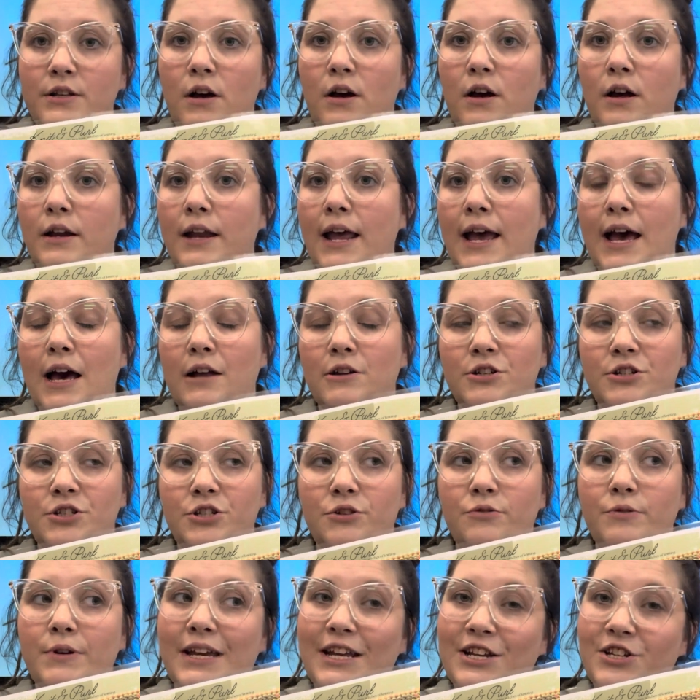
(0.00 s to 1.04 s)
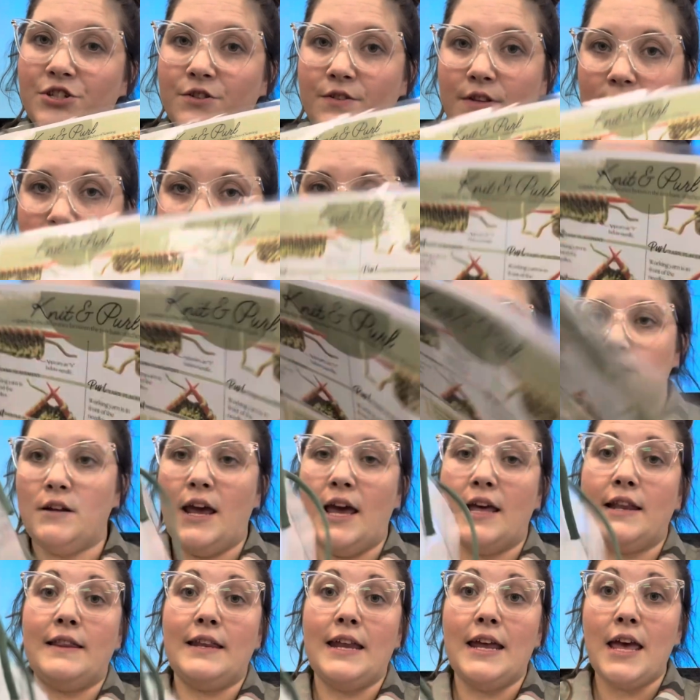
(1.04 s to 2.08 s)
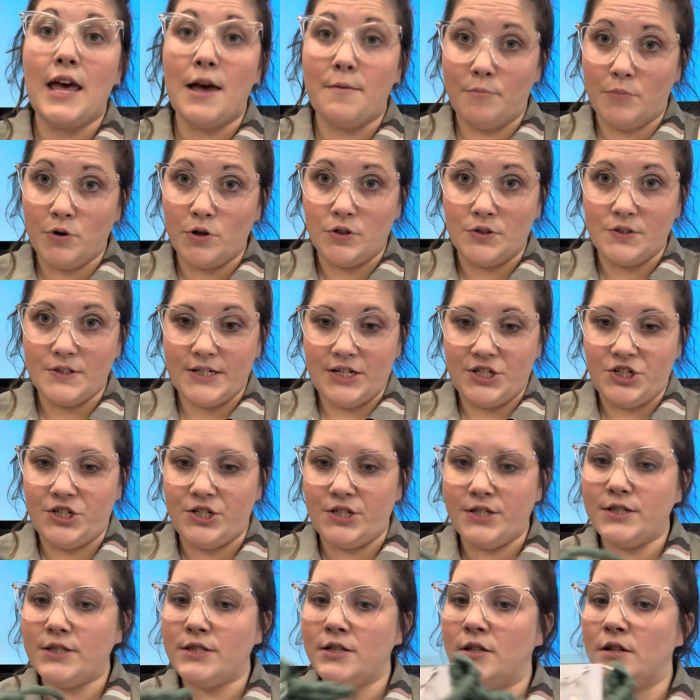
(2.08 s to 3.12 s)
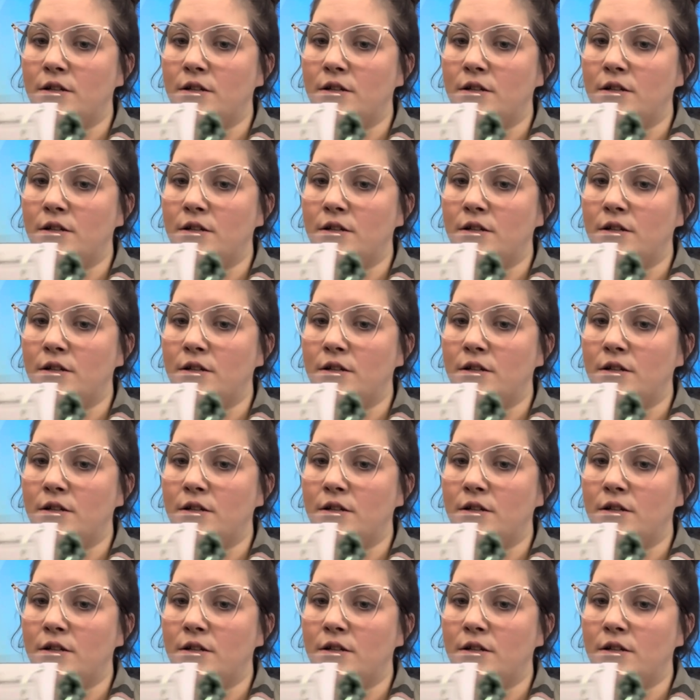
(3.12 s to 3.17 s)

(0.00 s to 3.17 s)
on how to do each of the knit and purl stitches.